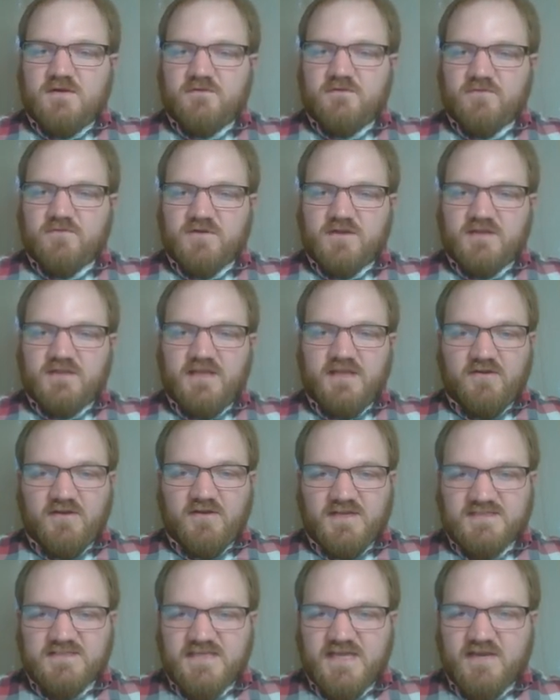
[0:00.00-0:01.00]
For
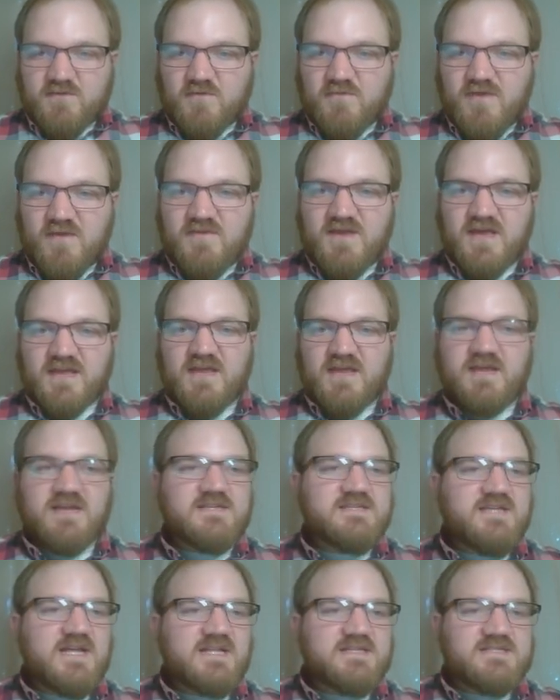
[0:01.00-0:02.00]
clarity's sake, well, maybe I can
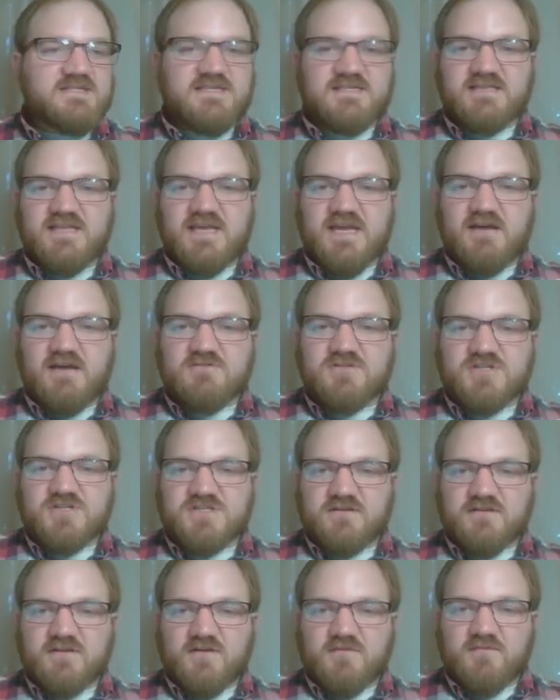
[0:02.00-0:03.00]
condense this layout
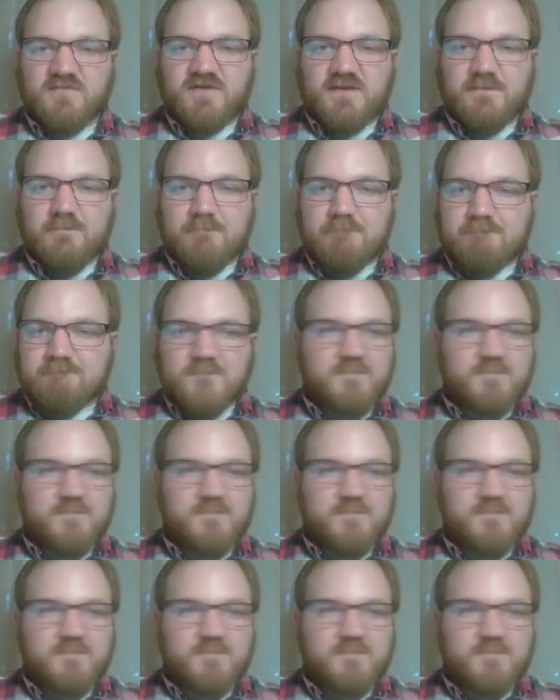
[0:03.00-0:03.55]
just a little bit.